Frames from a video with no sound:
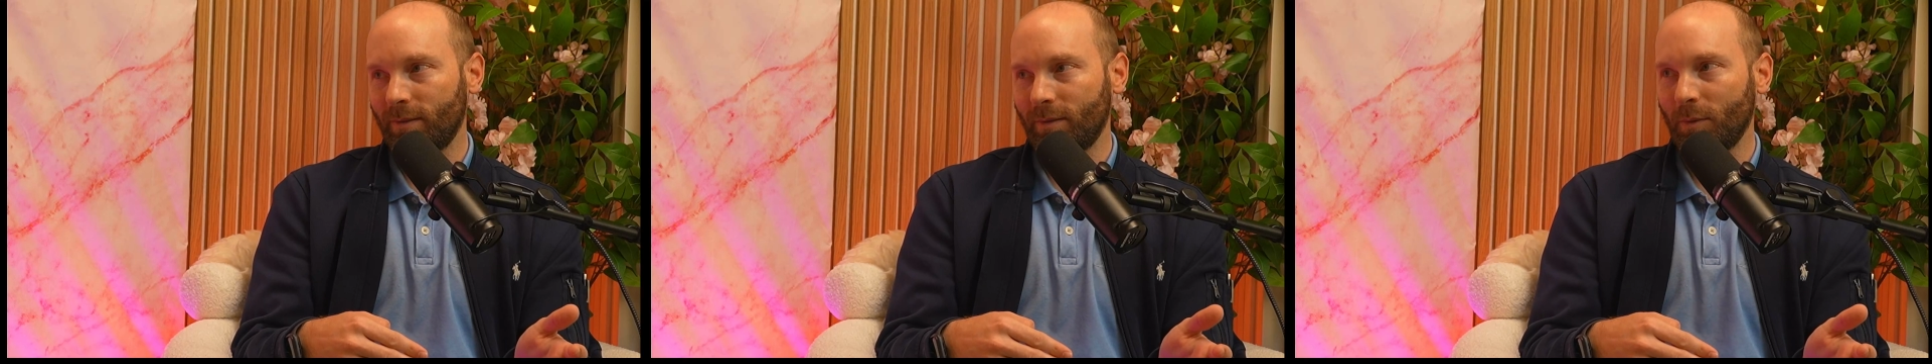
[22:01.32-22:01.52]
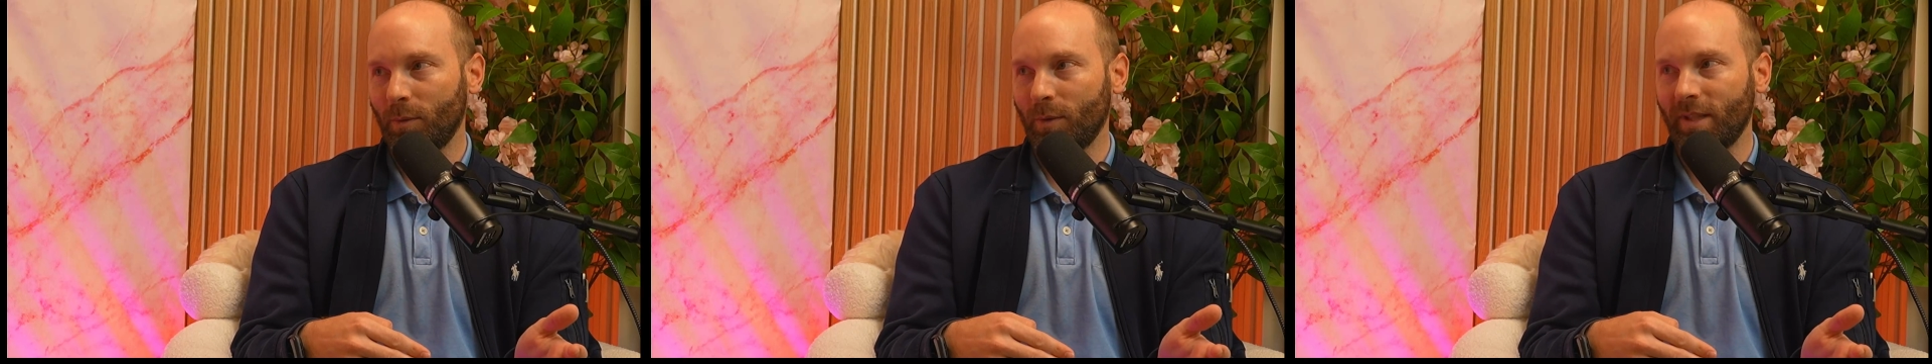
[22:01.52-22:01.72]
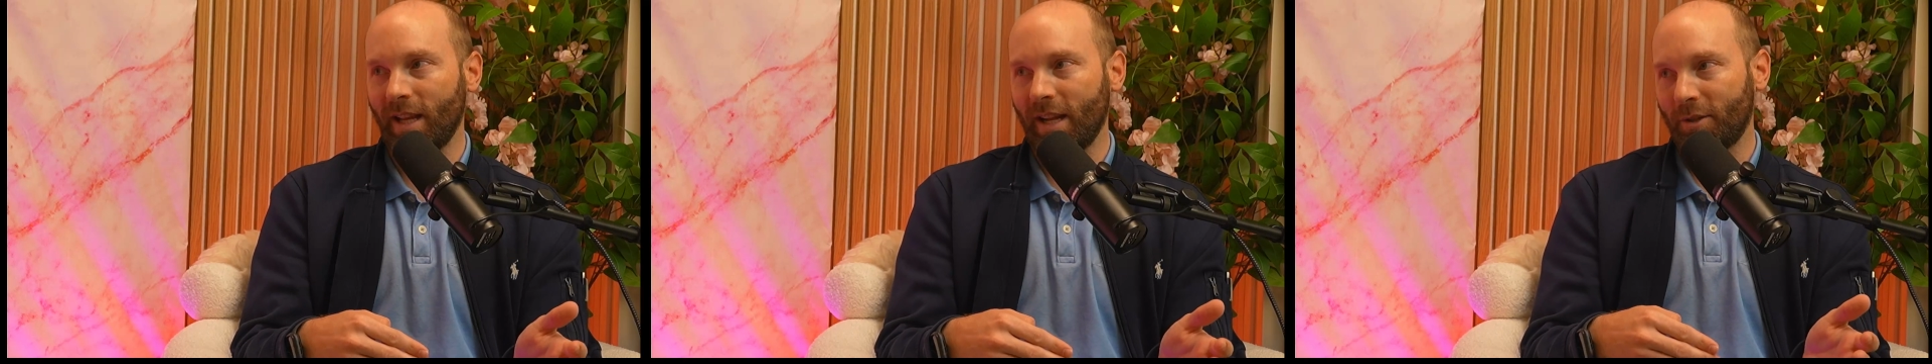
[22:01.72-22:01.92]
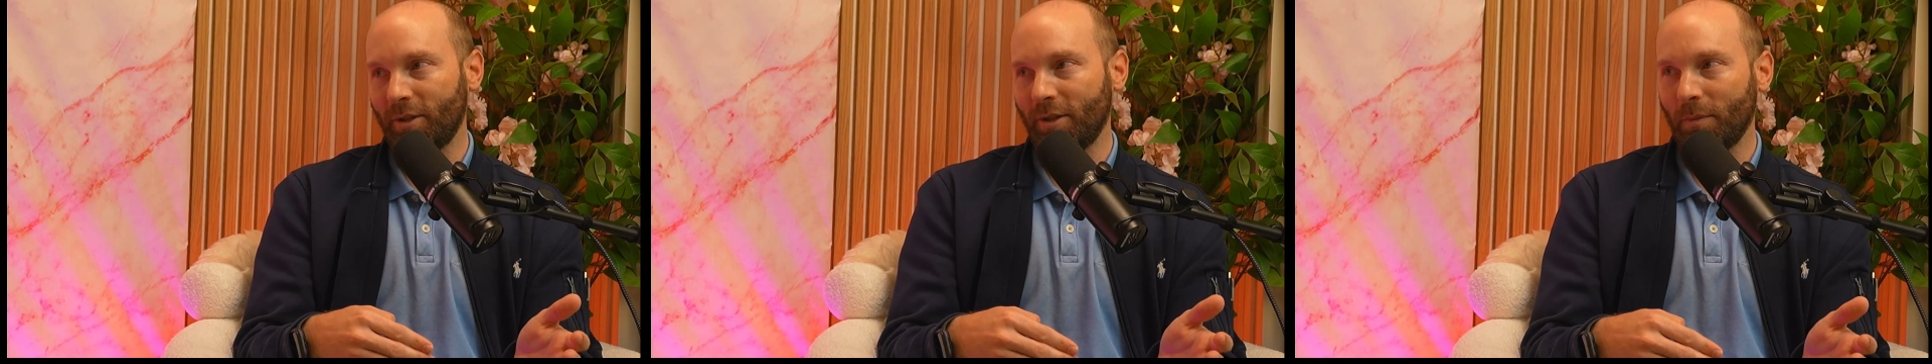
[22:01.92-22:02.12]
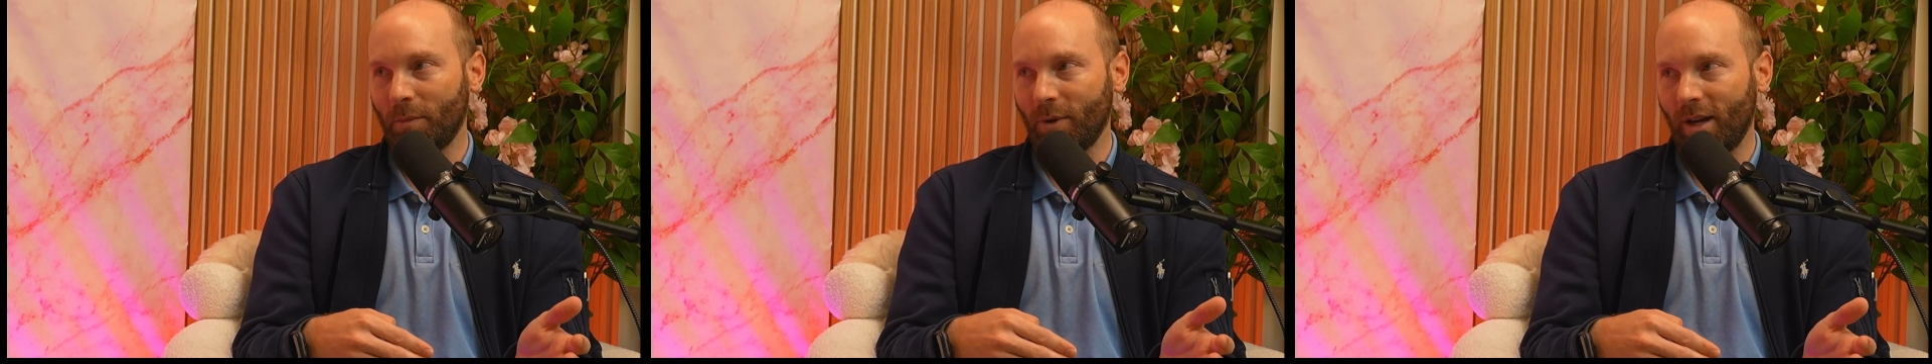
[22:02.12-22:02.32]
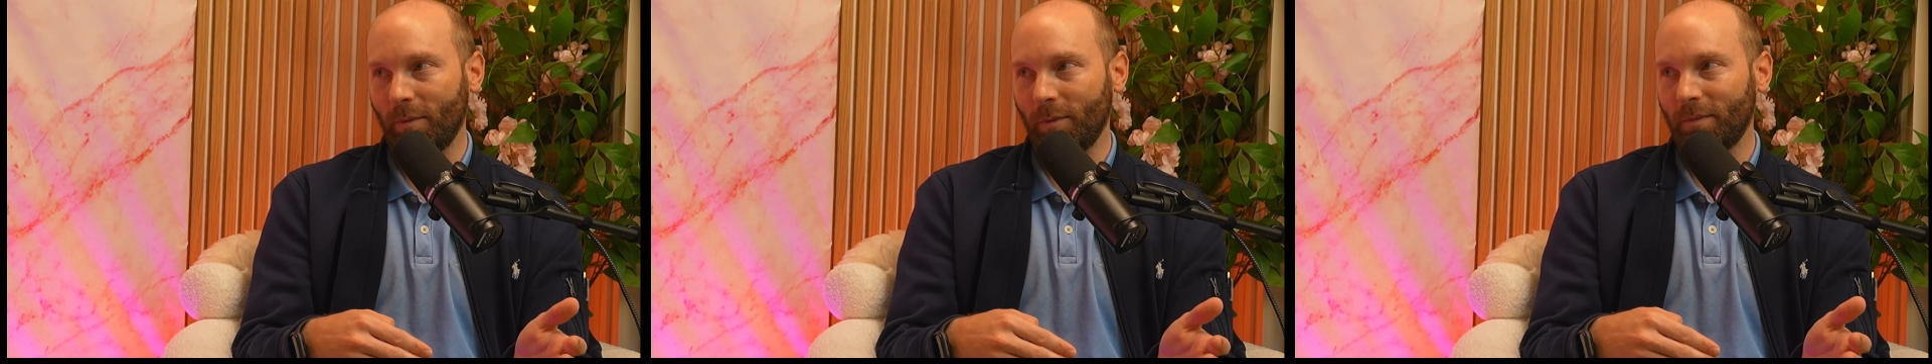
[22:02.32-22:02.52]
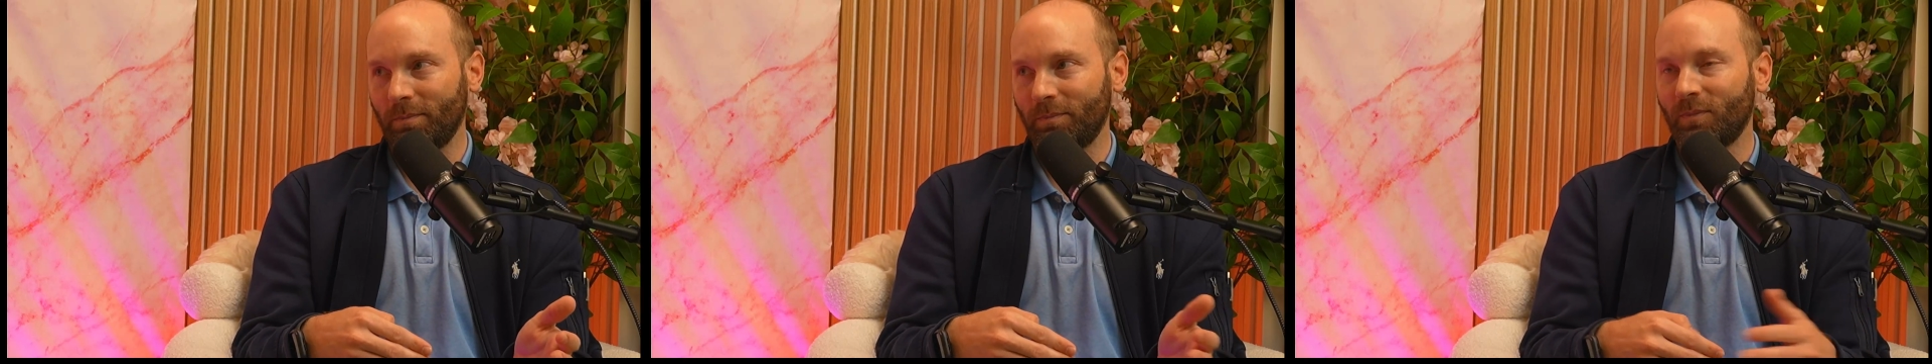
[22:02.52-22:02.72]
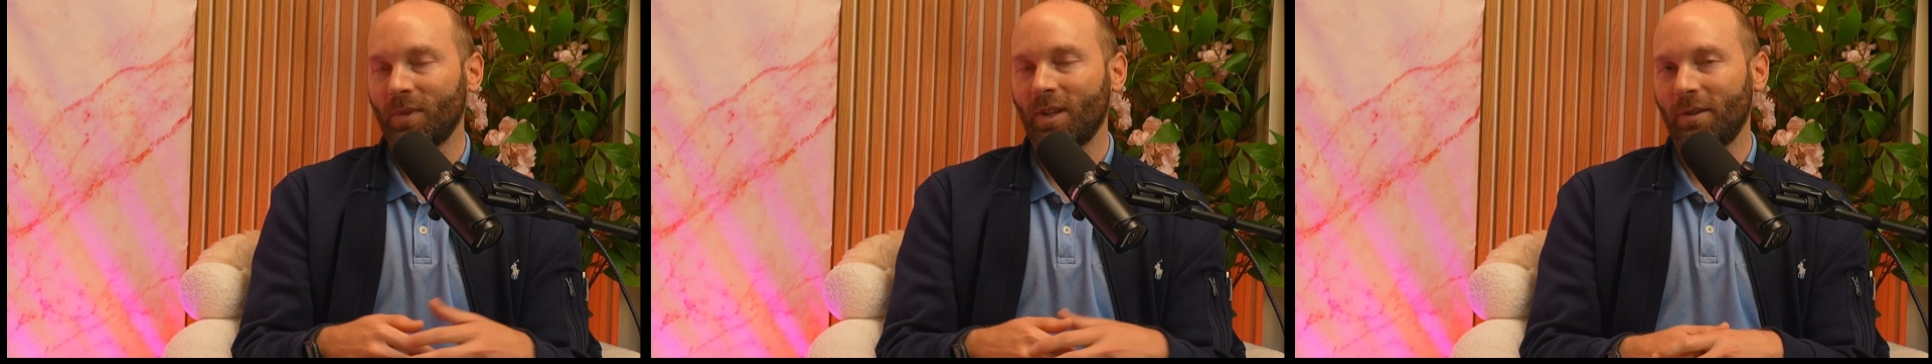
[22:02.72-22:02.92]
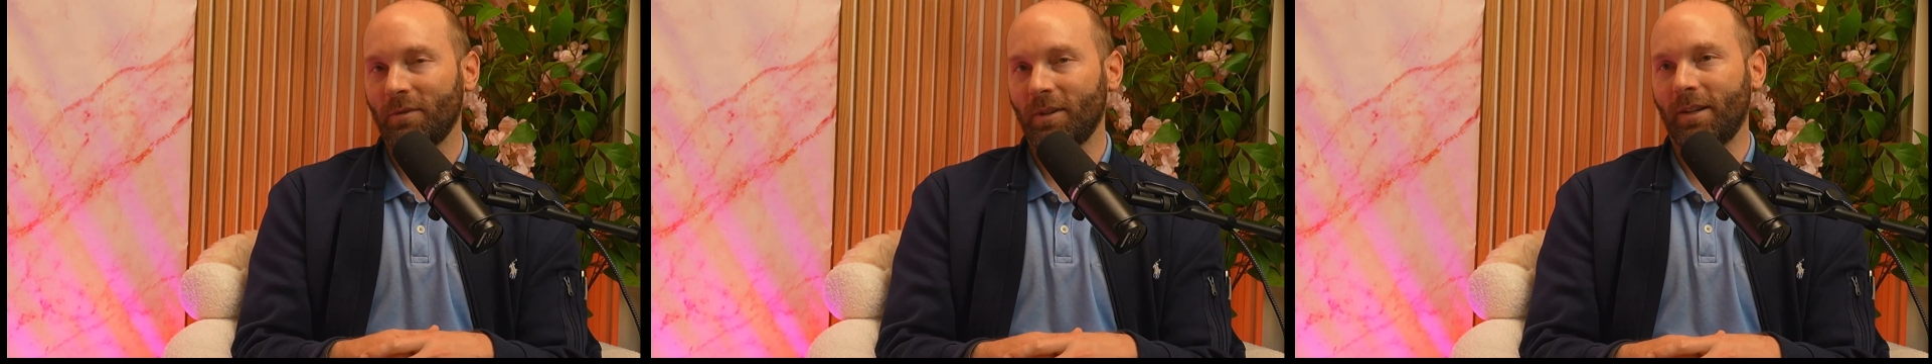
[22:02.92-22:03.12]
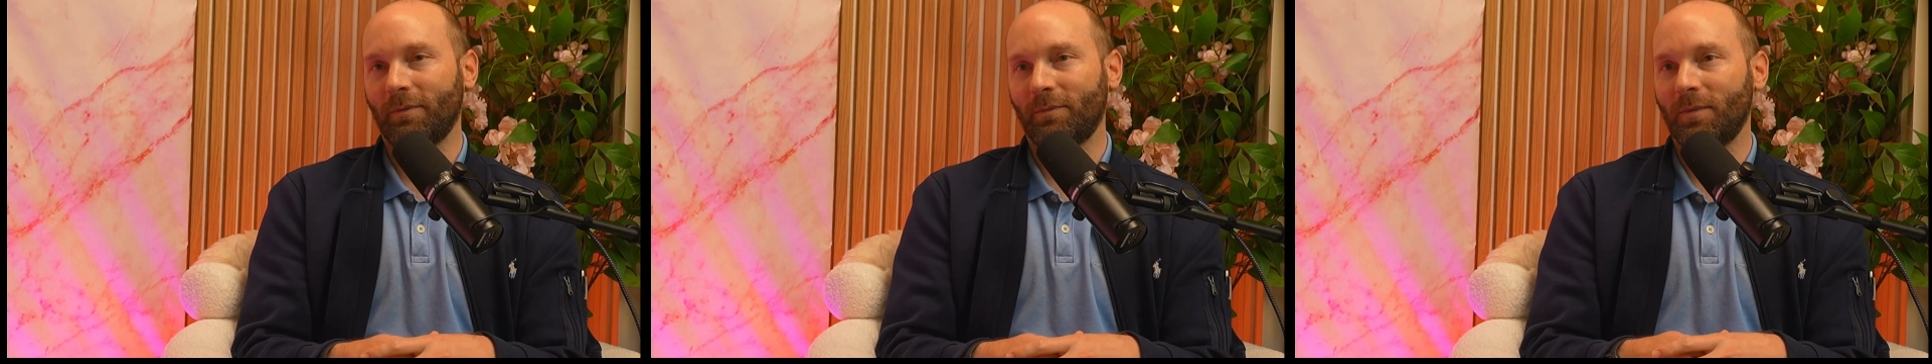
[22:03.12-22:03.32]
was actually the problem. Yeah. Right?